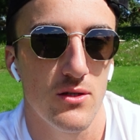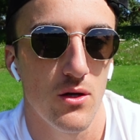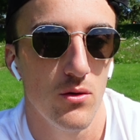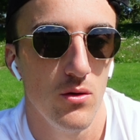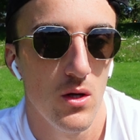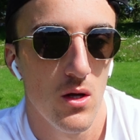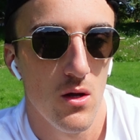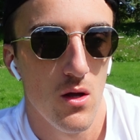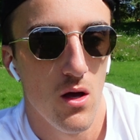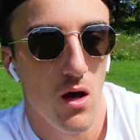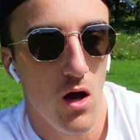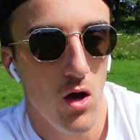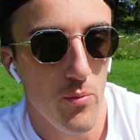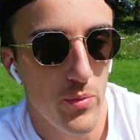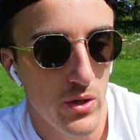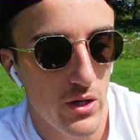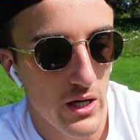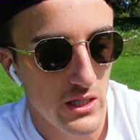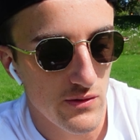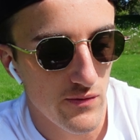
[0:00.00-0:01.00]
So I hope
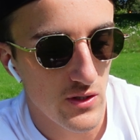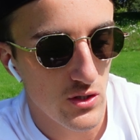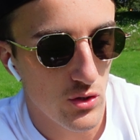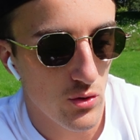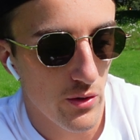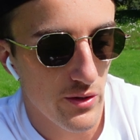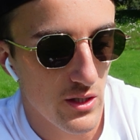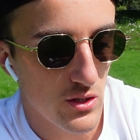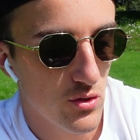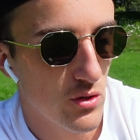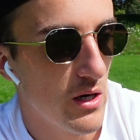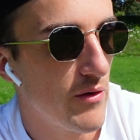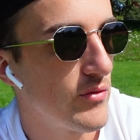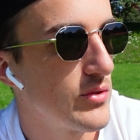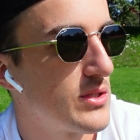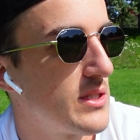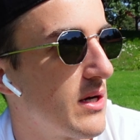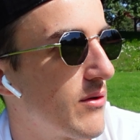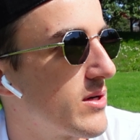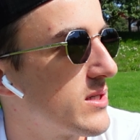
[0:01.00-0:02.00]
you guys have enjoyed this
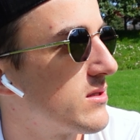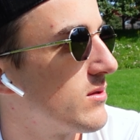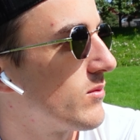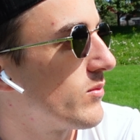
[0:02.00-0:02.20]
travel series.